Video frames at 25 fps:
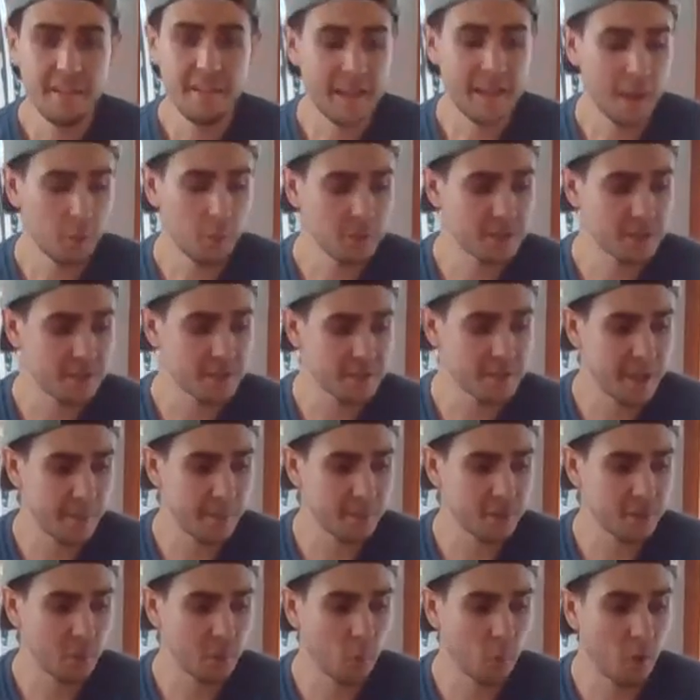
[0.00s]
that was
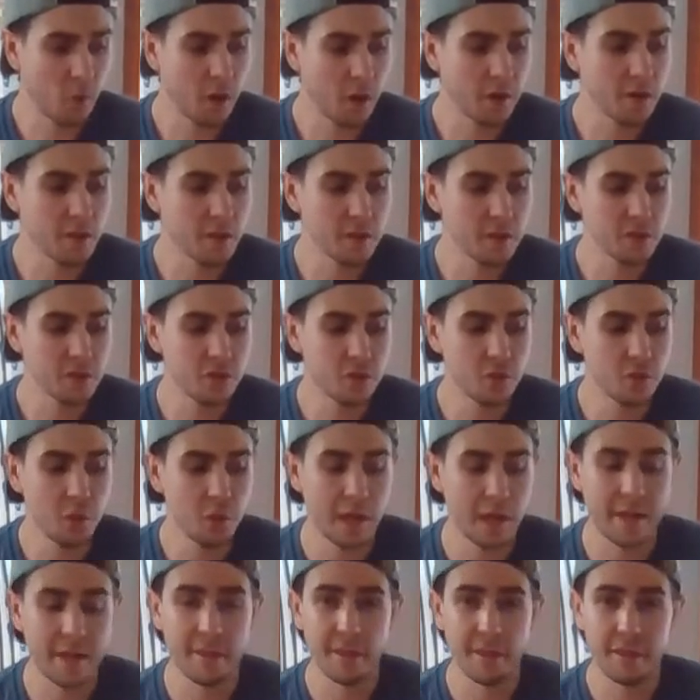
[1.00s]
steps 1,
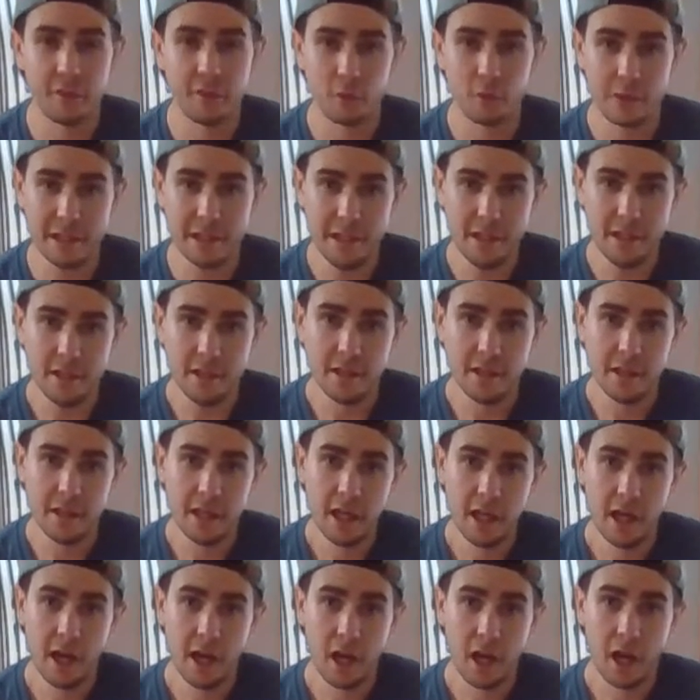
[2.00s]
2, and 3.
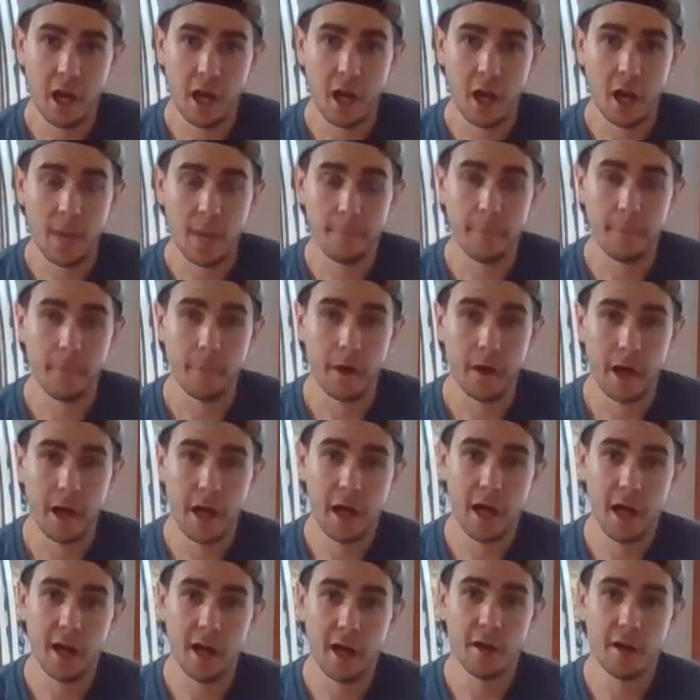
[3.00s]

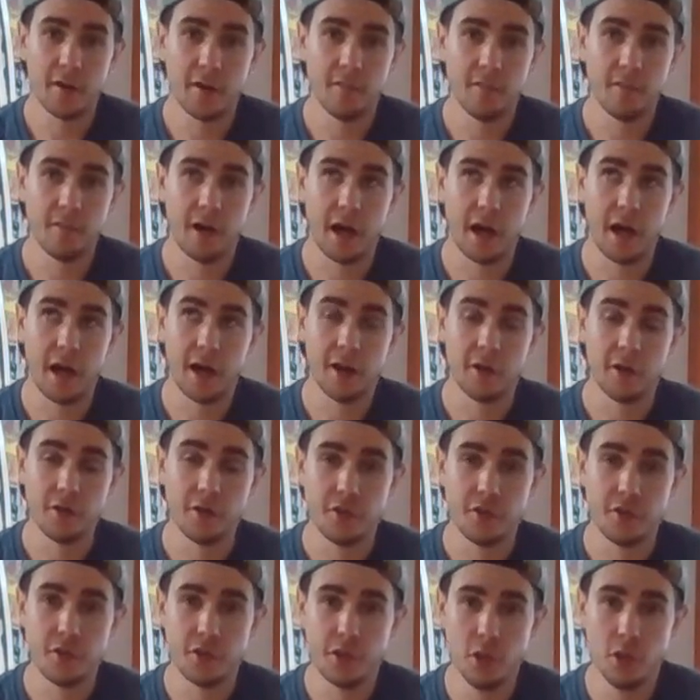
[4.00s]
On
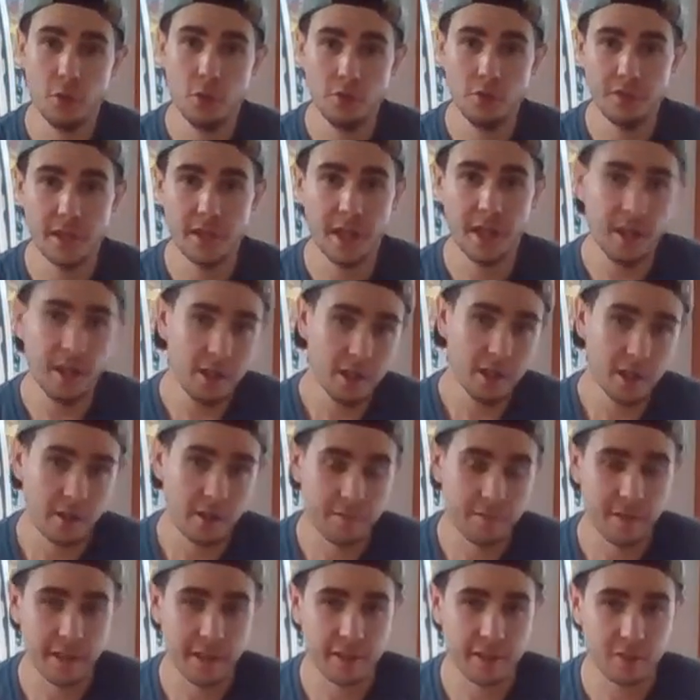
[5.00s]
Tuesday
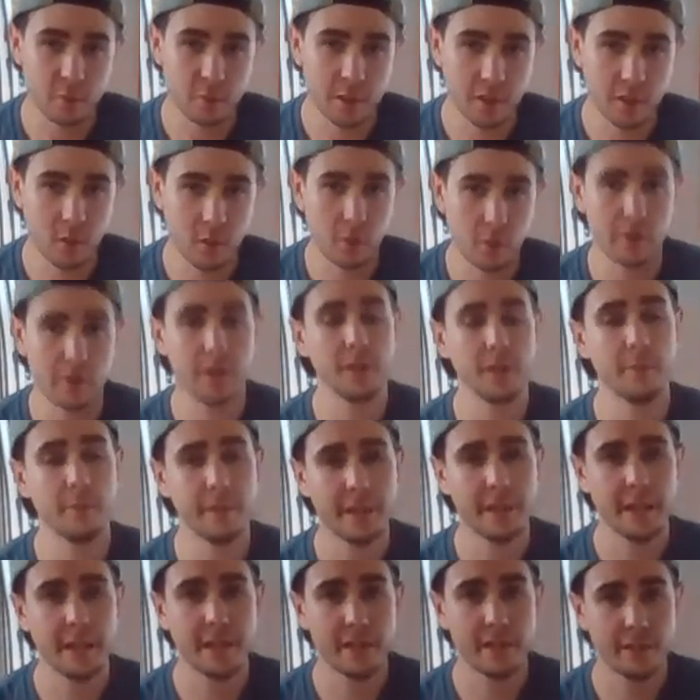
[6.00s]
of next week, we're going to
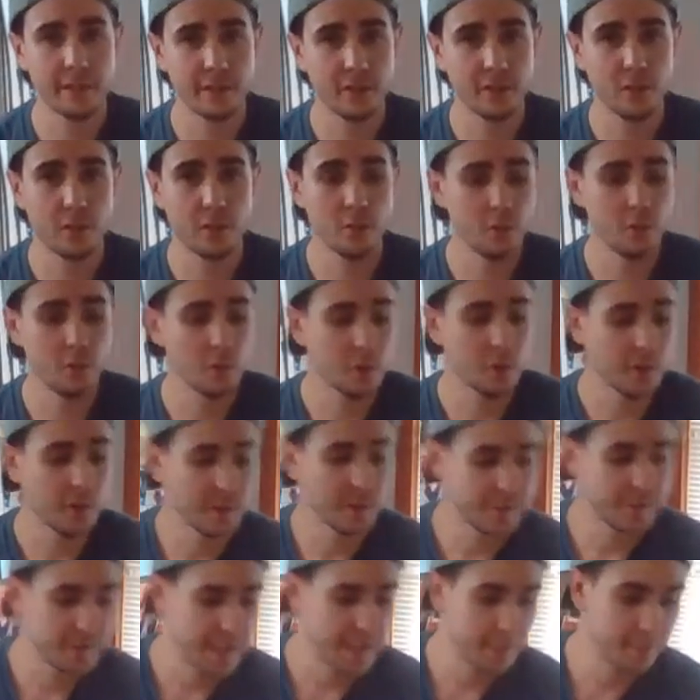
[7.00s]
be getting into
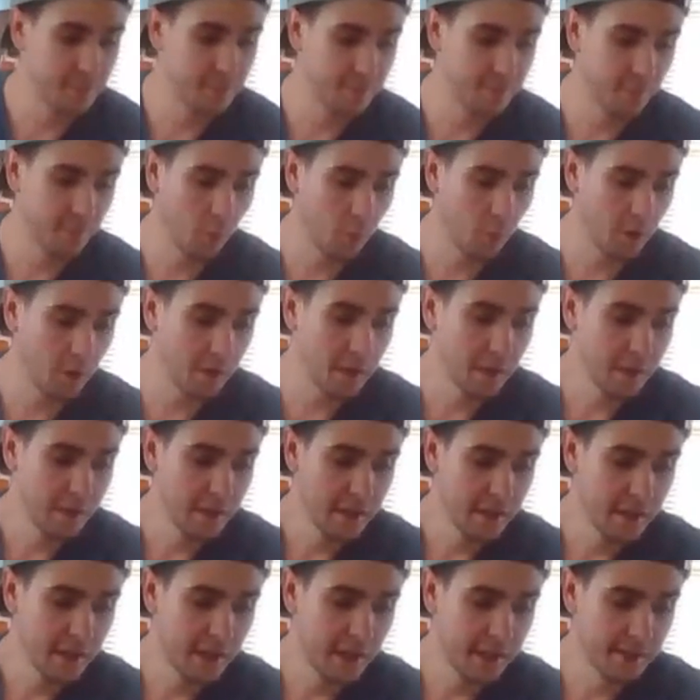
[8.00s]
steps 4
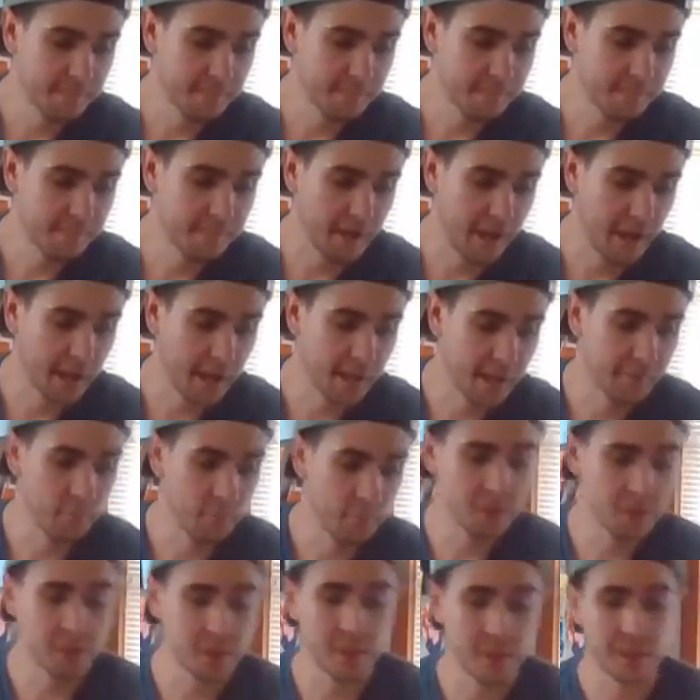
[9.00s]
and 5,
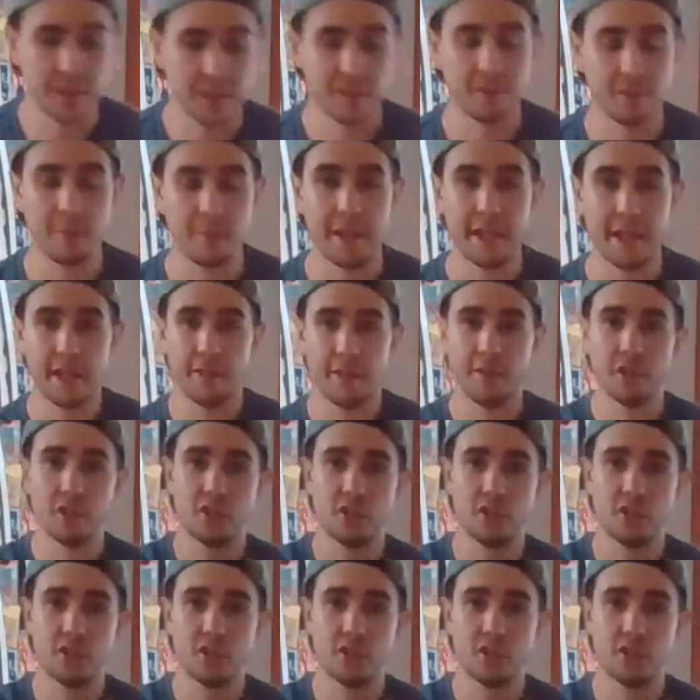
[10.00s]
which is making